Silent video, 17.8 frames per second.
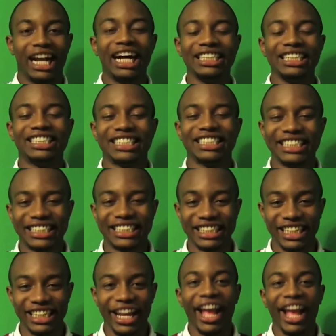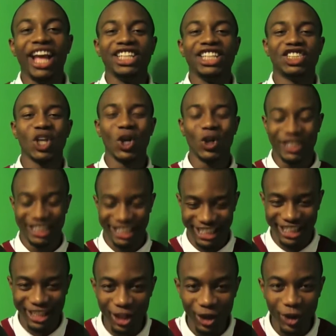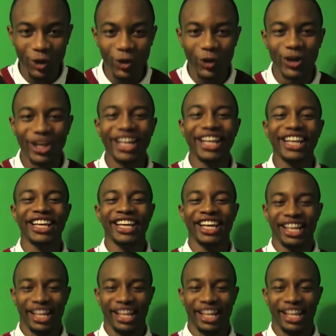I drink it, so should you.